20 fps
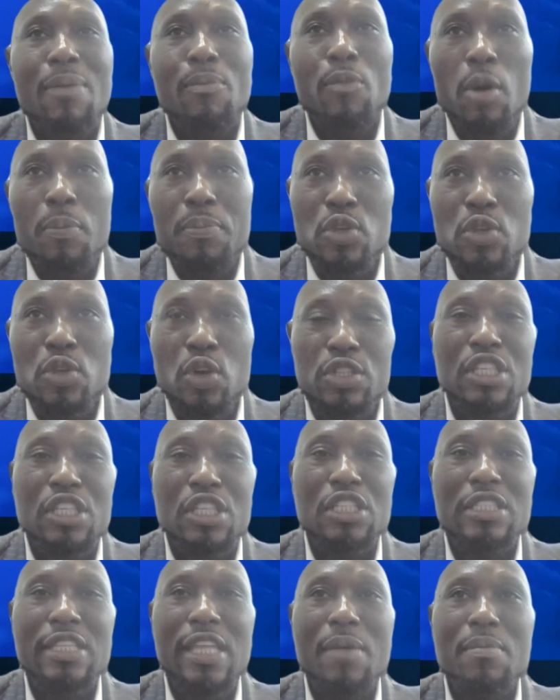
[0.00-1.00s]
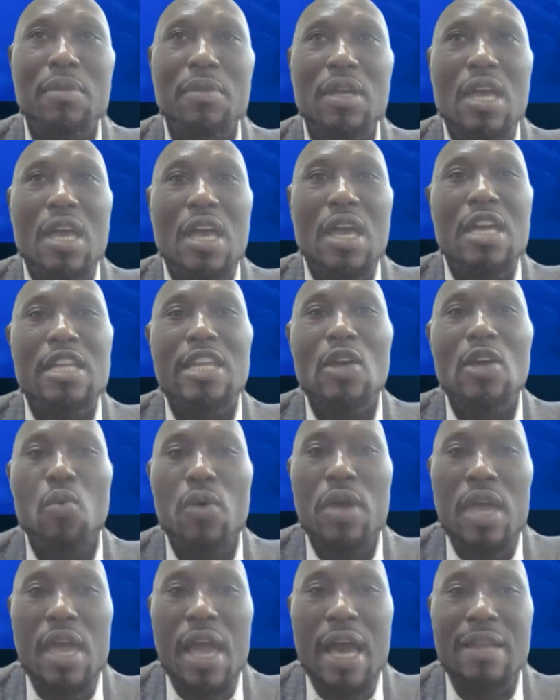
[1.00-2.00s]
them up in your system in a
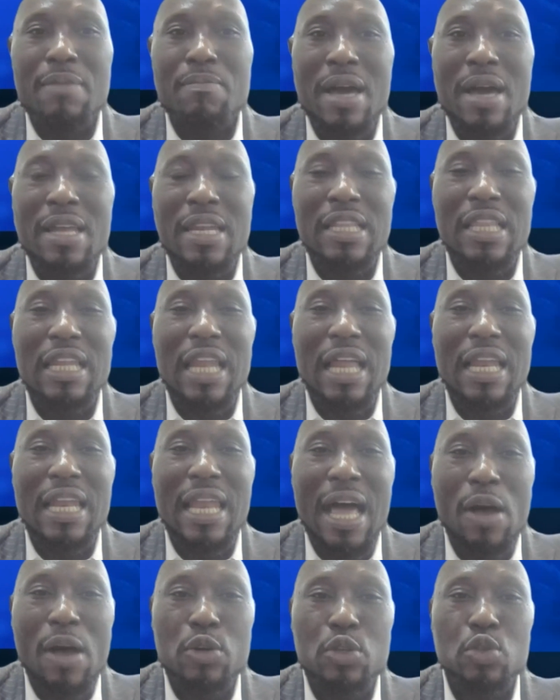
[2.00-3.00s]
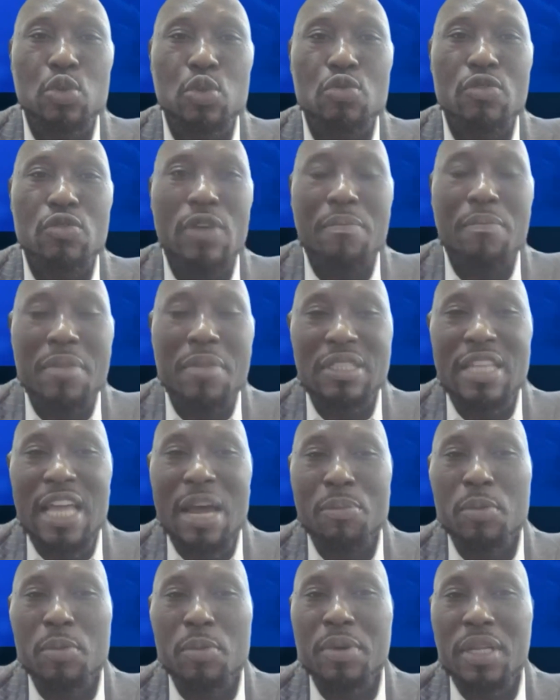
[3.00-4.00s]
way and manner that allows you to remit
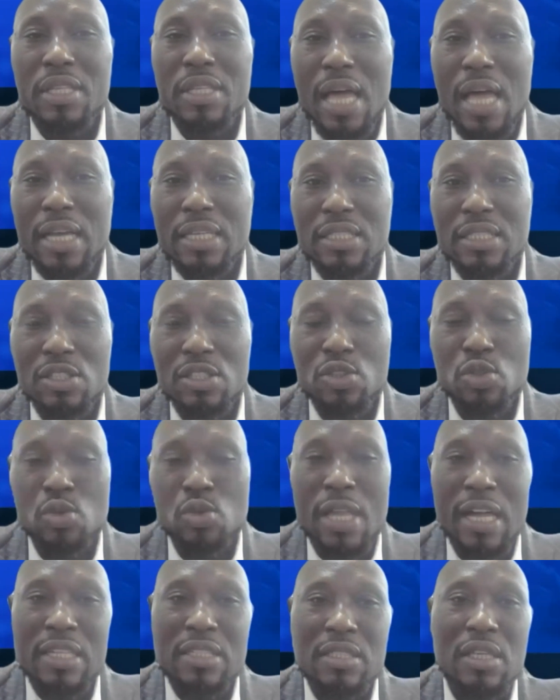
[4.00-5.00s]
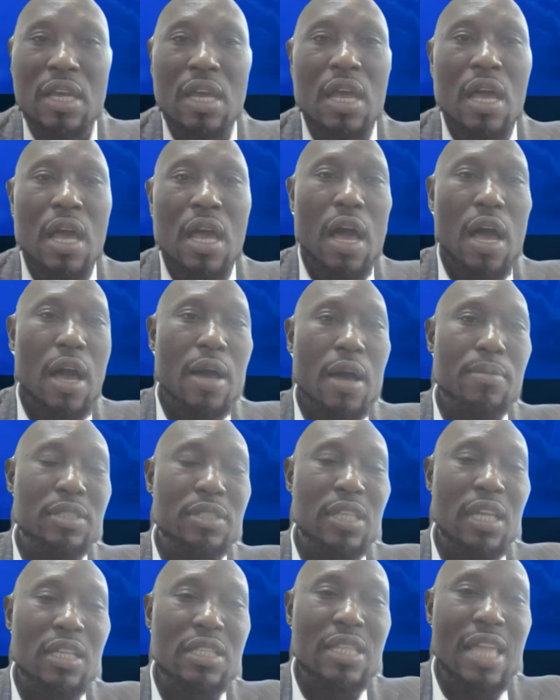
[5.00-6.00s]
the appropriate taxes to that
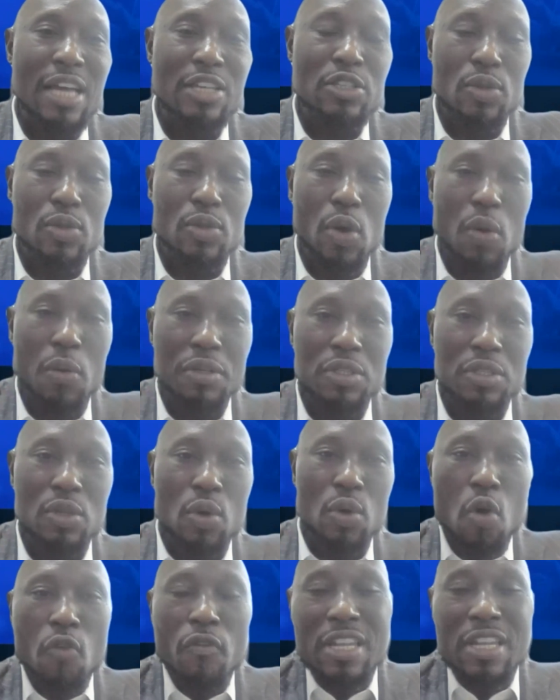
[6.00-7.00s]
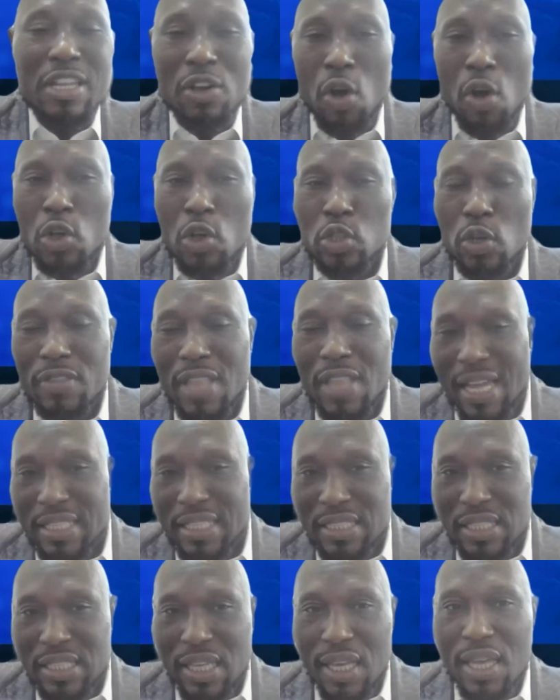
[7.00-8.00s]
state tax authority over the course of that
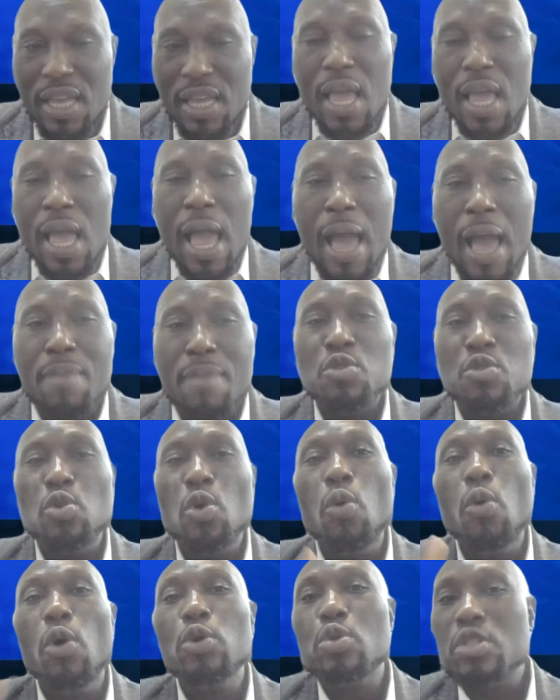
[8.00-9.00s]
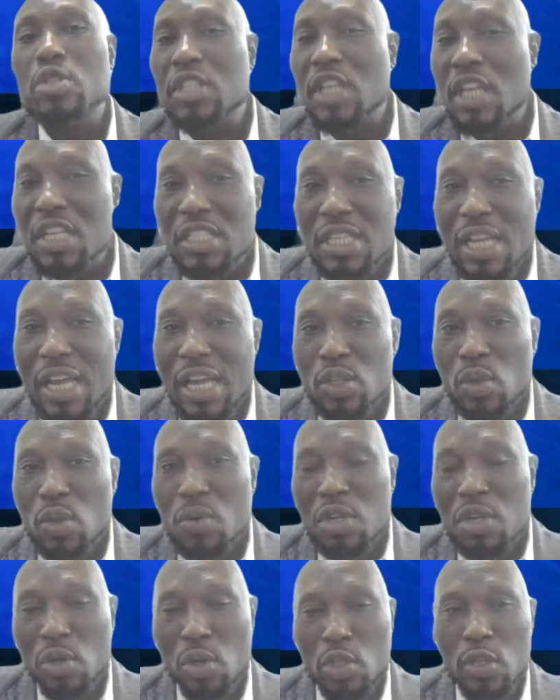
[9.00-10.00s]
year. And don't want to change that
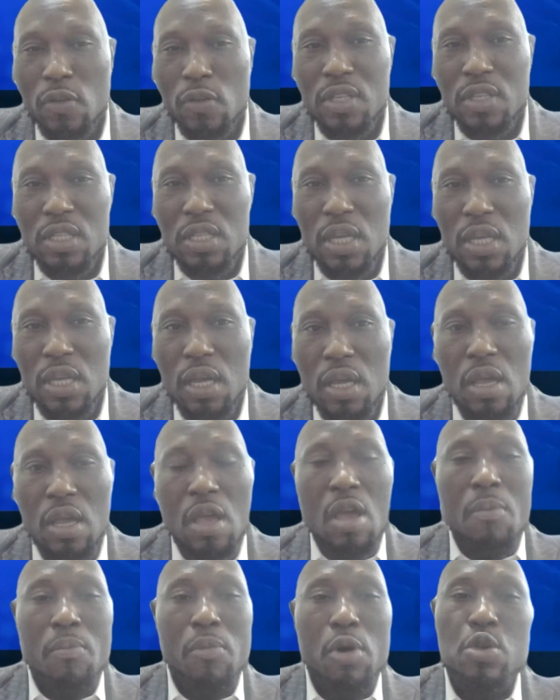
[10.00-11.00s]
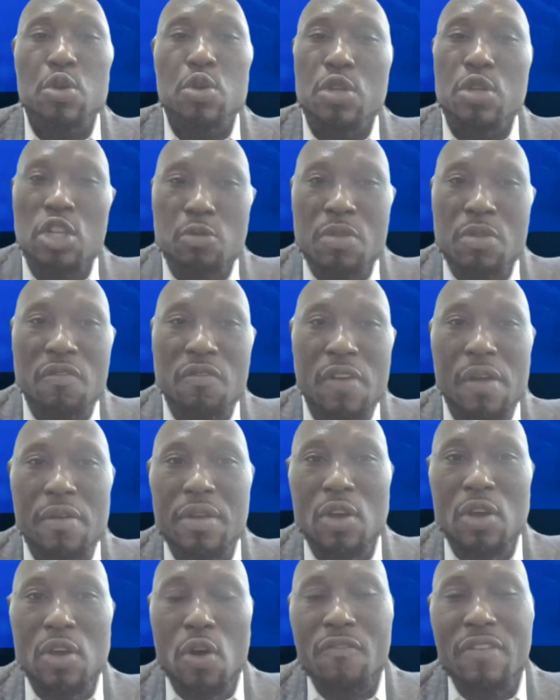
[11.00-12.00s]
during the course of the year. But you need to be
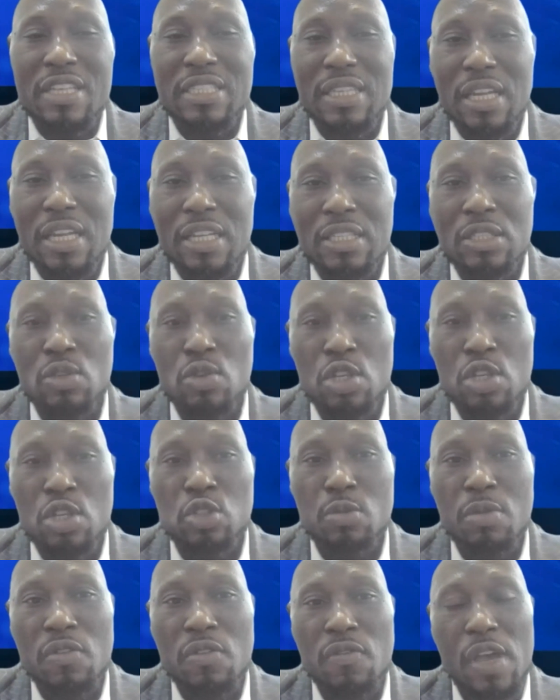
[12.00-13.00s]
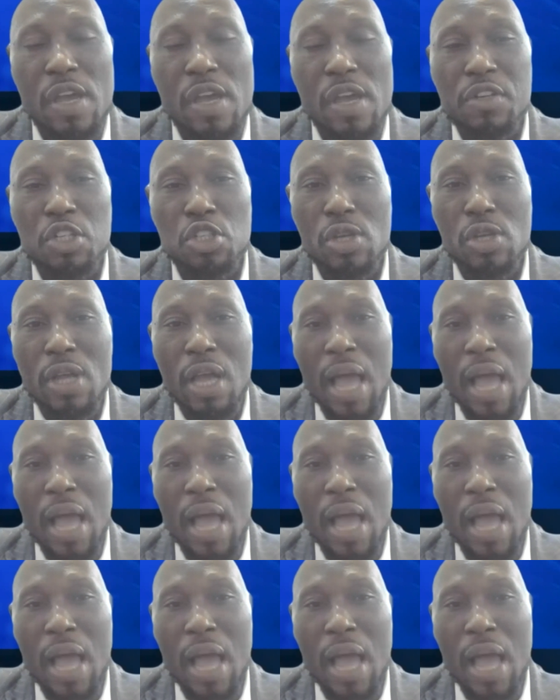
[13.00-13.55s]
very conversant, you need to be very